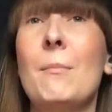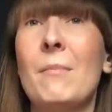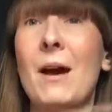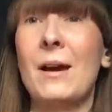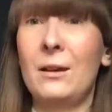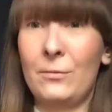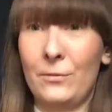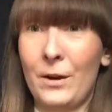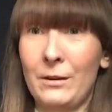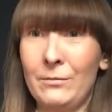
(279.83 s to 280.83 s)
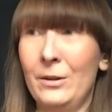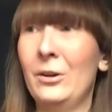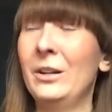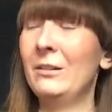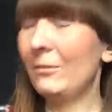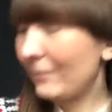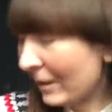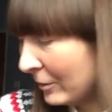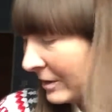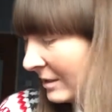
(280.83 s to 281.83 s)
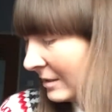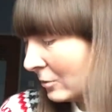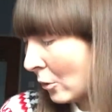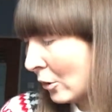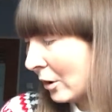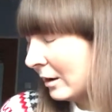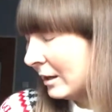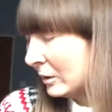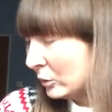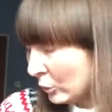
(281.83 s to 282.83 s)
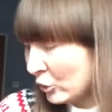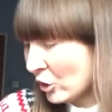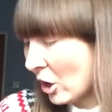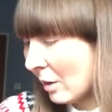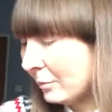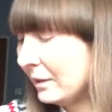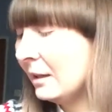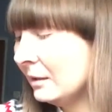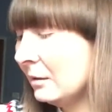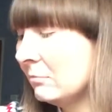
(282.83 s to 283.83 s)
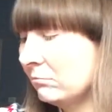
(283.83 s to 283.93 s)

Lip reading: my favorite store to shop in.